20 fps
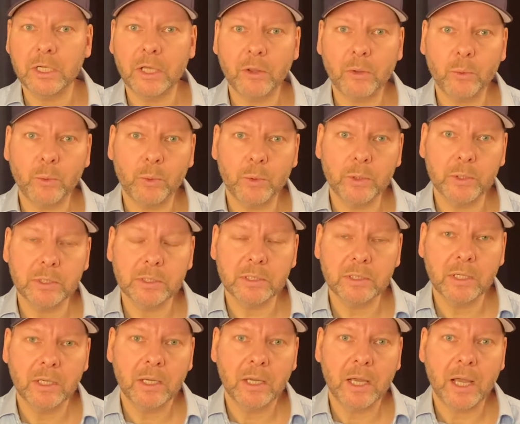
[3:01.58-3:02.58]
other words,
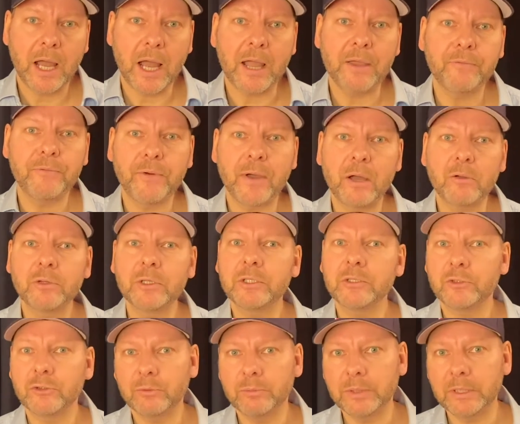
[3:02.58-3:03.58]
I found
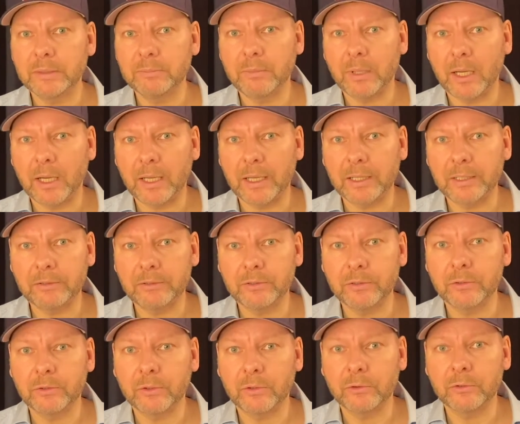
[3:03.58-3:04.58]
it to be my,
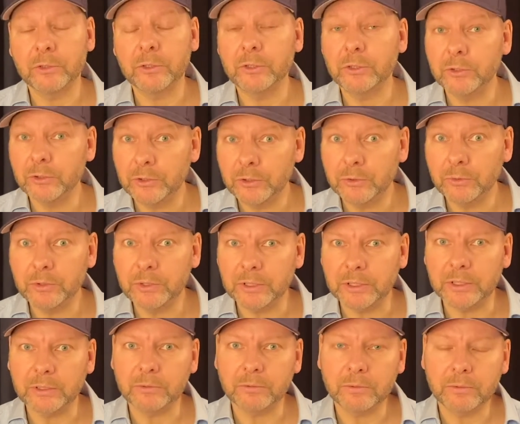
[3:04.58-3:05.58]
you know,
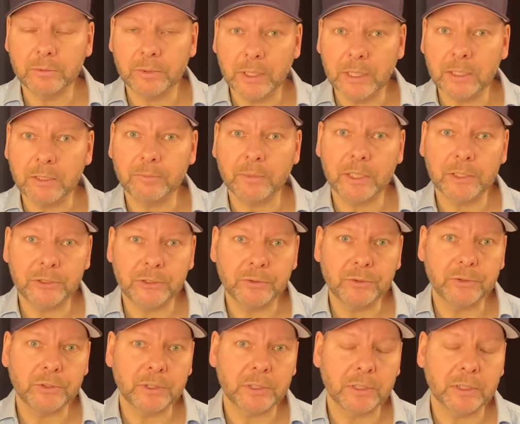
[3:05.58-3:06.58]
duty, really my
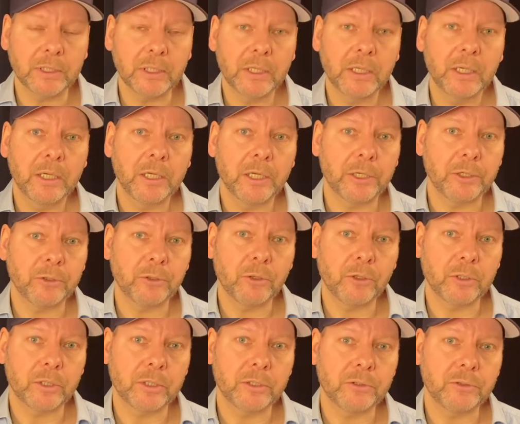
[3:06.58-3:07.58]
duty in
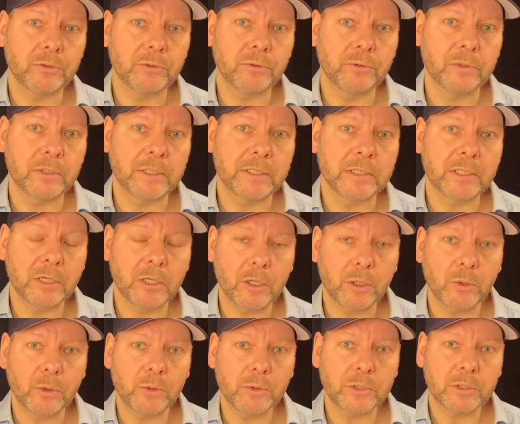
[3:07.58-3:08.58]
order to
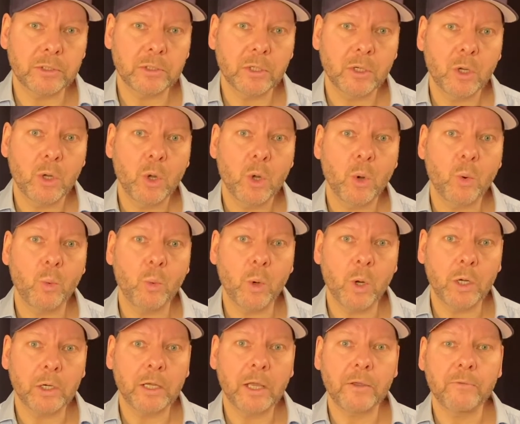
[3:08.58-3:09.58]
disclose
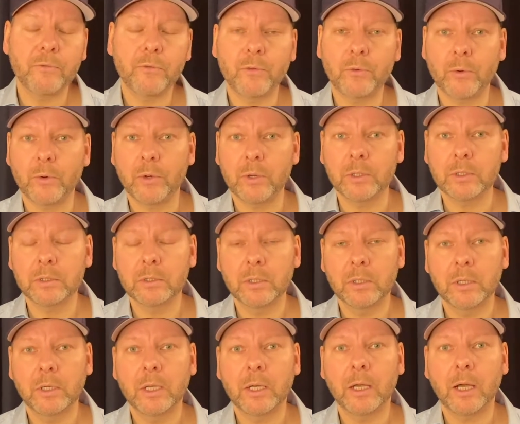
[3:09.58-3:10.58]
what I've heard,
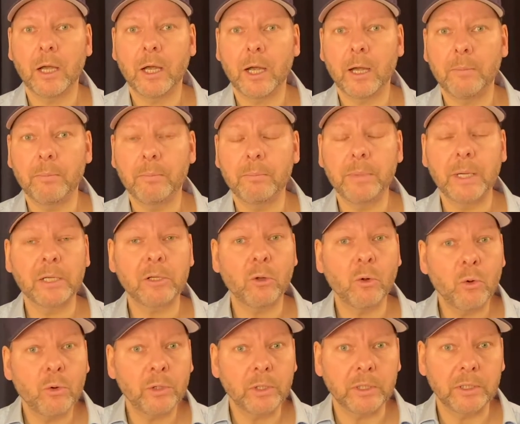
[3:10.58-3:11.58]
but
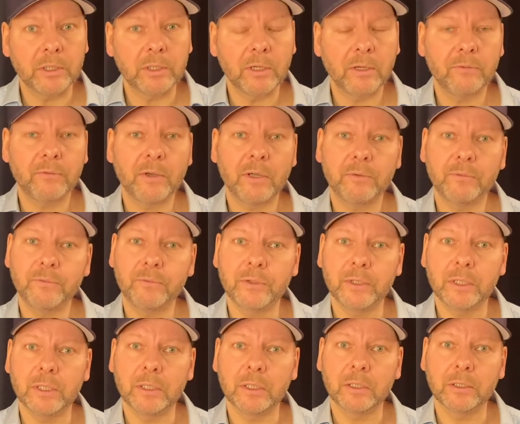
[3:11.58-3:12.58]
only if I
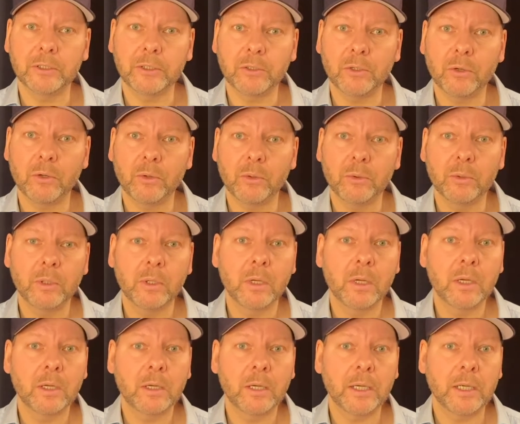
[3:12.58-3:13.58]
feel, you know,
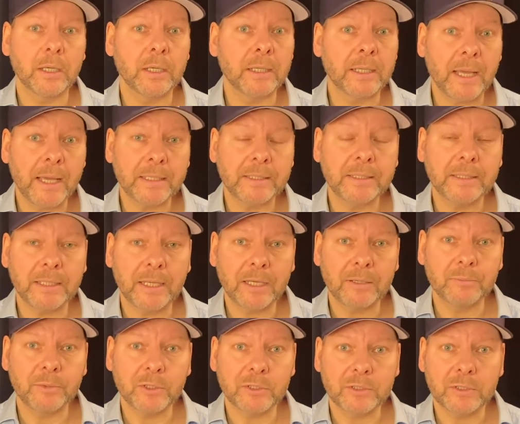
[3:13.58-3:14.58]

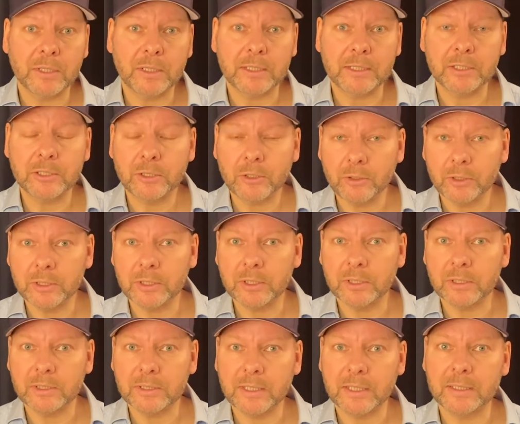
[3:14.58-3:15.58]
99%
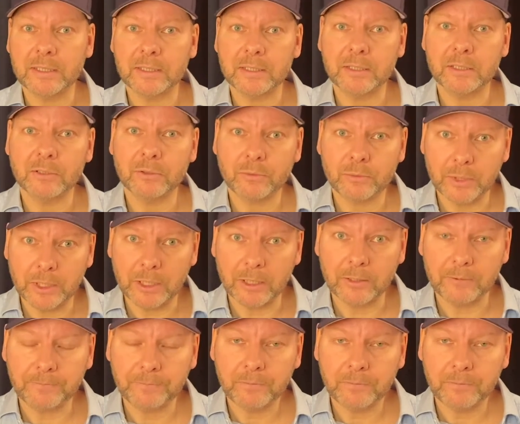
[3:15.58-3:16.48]
certain that this is real.